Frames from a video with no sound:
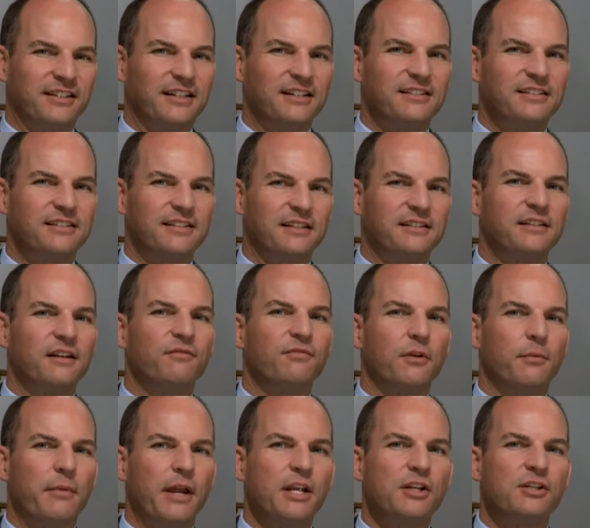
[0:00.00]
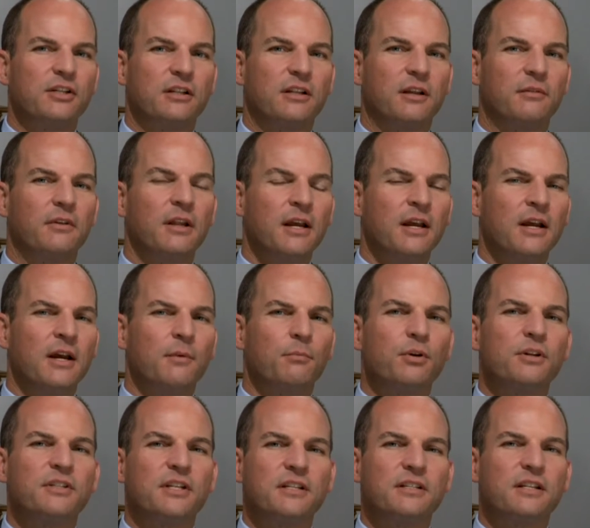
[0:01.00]
It's it's mm -hmm. inflammation that
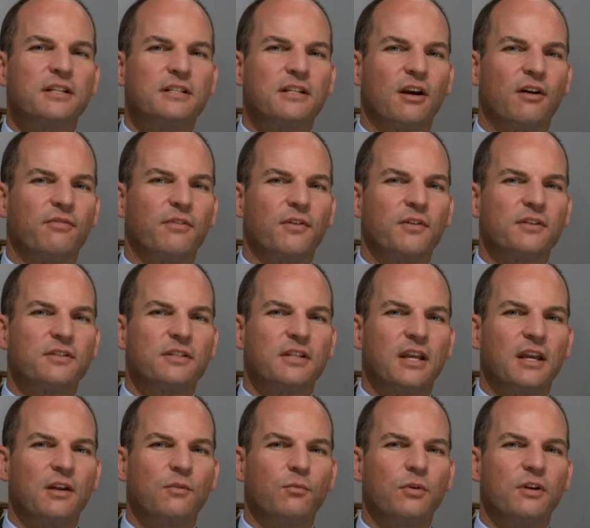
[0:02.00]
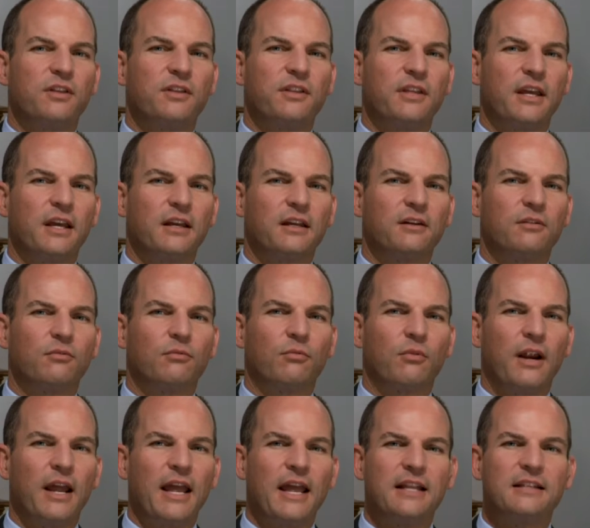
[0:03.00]
presents itself on the skin with thick,
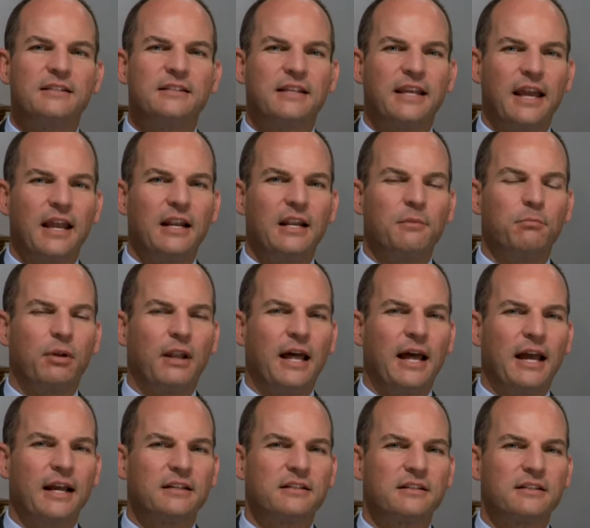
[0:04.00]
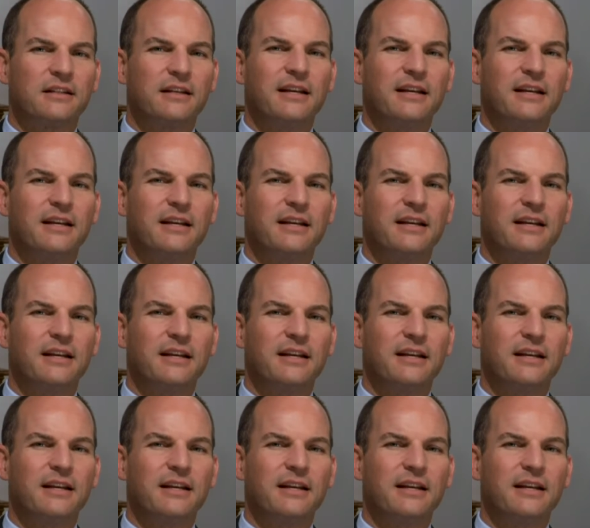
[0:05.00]
red, scaly plaques